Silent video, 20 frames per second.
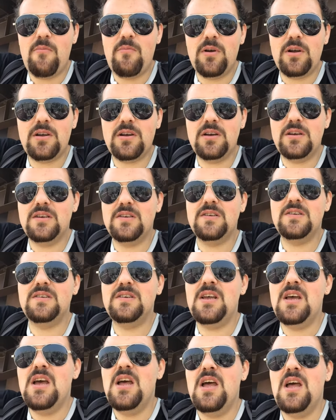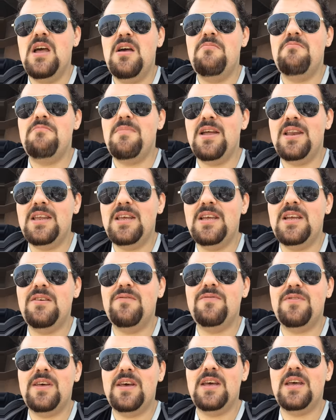because many
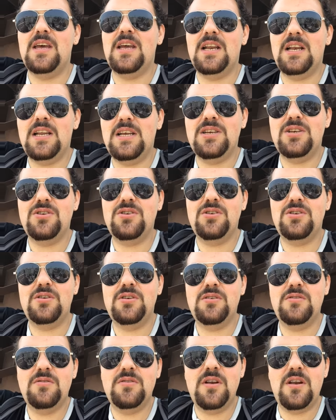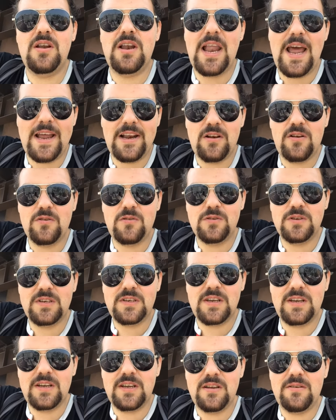of the English
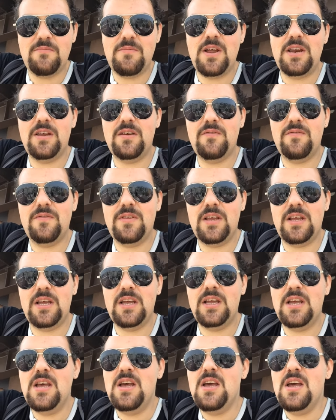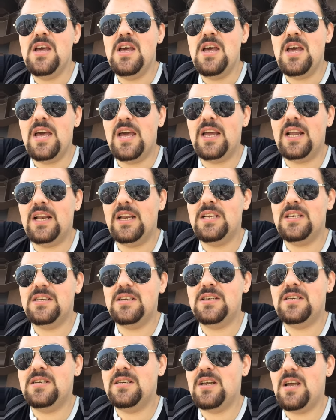landlords here, many of the
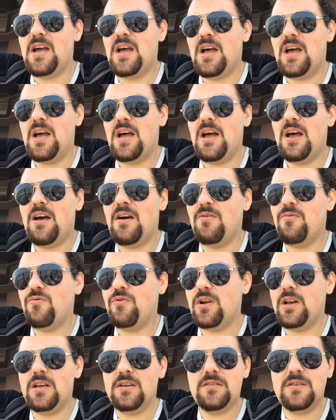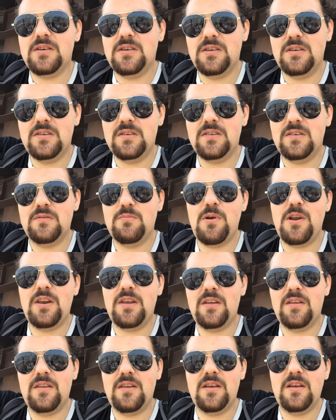English uh, realtors,
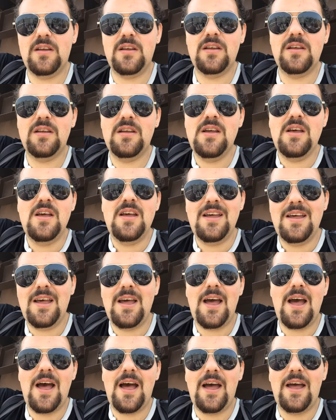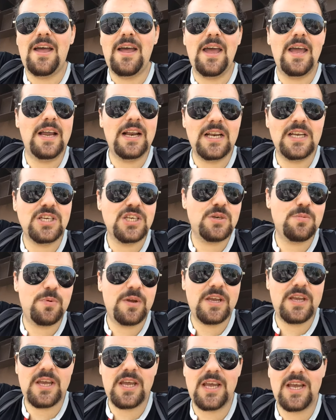many of the uh,
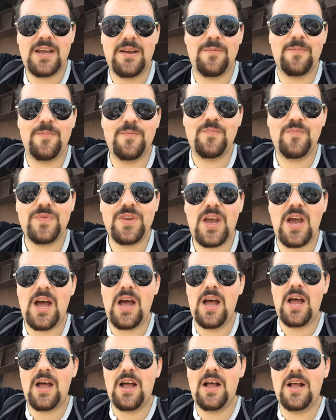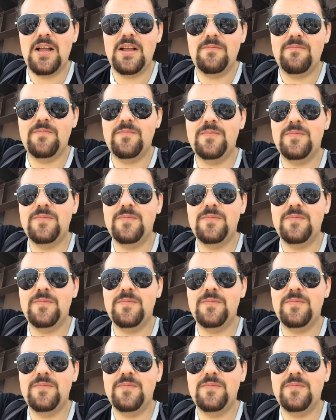English-speaking uh,